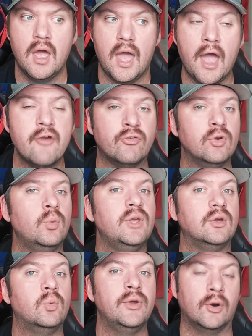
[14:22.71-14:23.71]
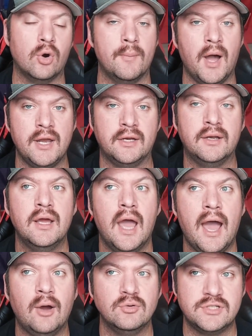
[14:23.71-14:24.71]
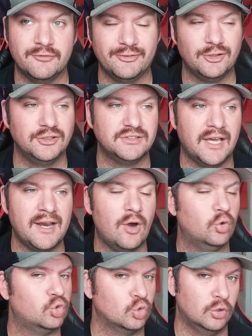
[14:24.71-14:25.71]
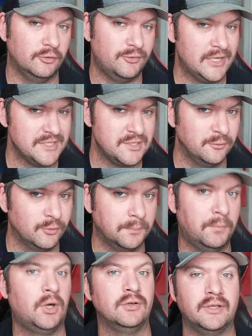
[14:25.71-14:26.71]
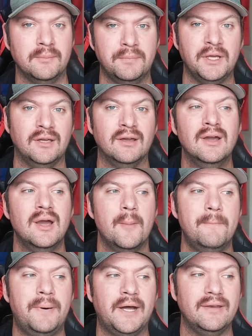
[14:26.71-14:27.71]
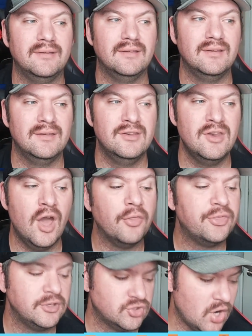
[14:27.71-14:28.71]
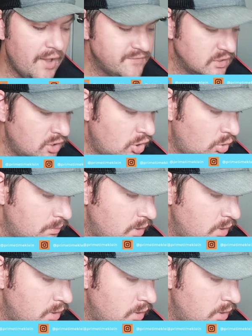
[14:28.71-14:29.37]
Every week we are reminded how difficult and how cruel fantasy football can be, but nothing drives it home